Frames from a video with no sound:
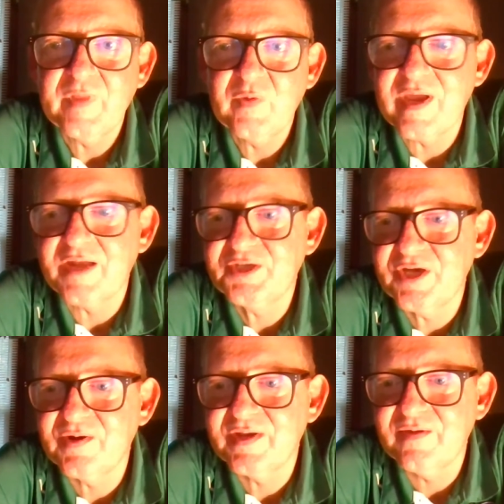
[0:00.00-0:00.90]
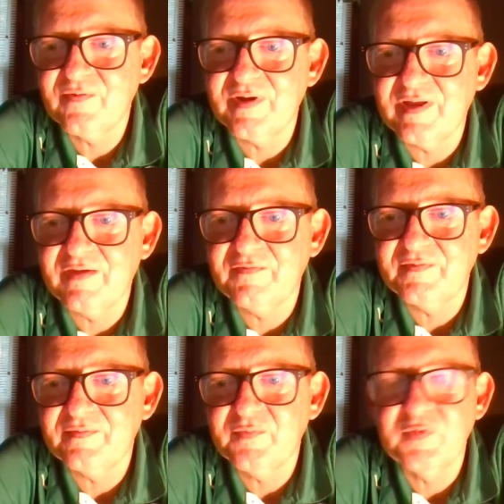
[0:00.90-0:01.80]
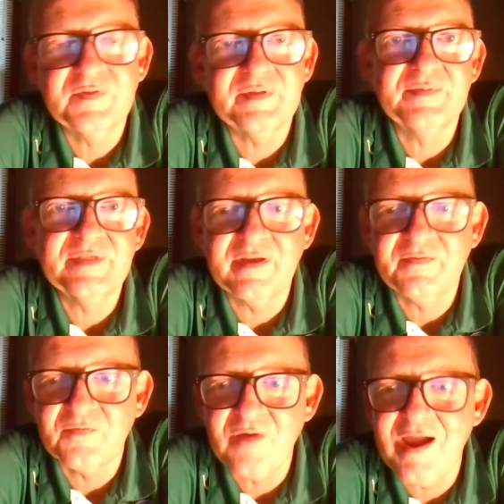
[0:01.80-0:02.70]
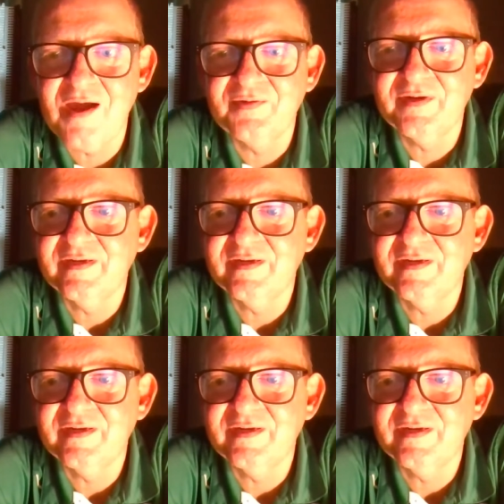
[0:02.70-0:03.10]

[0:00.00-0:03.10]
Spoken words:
we got a chair to get rid of and move some stuff around.